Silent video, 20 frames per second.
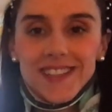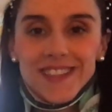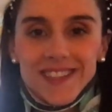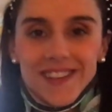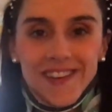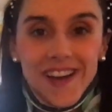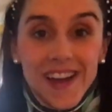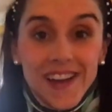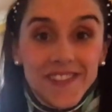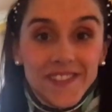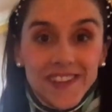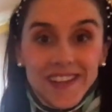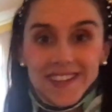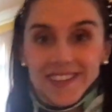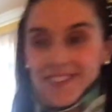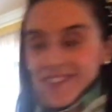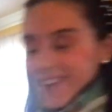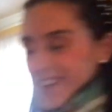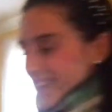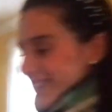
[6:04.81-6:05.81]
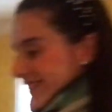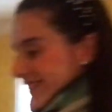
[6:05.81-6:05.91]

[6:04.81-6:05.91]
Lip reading: So I have lots of great